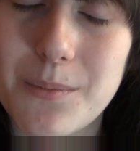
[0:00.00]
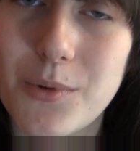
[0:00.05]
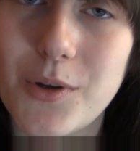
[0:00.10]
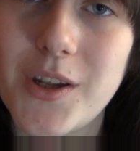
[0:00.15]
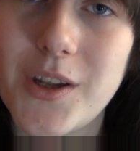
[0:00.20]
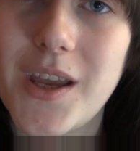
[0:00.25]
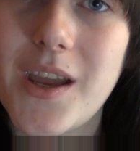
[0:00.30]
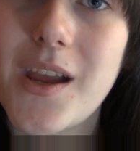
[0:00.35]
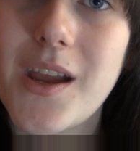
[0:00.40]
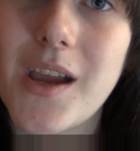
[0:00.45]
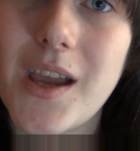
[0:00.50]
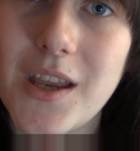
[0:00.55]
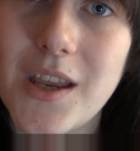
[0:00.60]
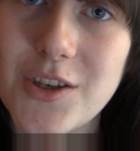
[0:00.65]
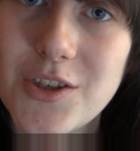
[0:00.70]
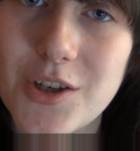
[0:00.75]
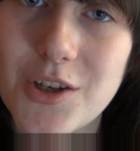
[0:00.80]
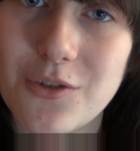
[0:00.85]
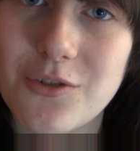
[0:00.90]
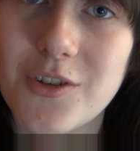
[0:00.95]
bullying in
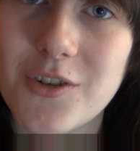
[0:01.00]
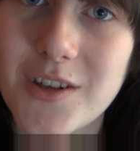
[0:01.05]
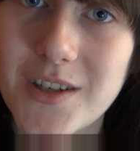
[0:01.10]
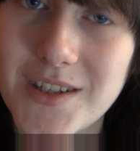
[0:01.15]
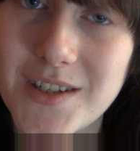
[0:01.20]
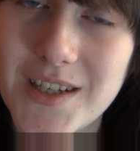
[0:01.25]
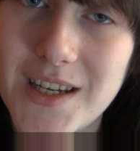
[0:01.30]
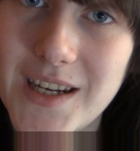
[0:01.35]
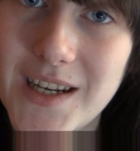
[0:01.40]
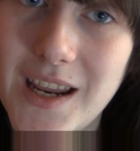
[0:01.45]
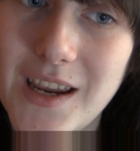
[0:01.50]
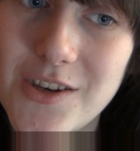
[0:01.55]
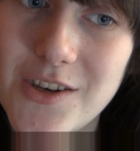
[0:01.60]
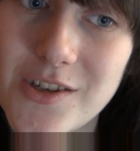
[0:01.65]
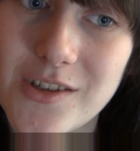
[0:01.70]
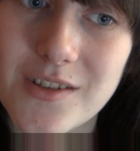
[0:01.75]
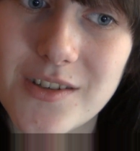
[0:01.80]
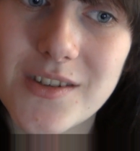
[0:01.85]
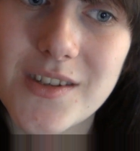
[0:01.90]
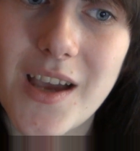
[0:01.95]
children and
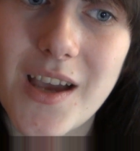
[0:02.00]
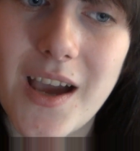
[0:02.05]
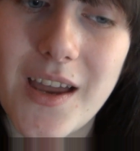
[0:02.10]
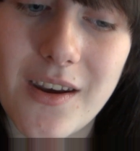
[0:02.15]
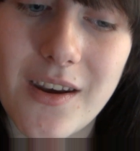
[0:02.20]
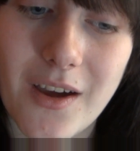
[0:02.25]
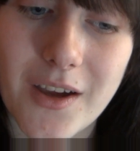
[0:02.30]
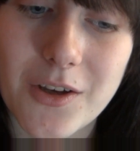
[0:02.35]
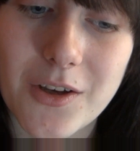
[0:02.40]
teenagers and I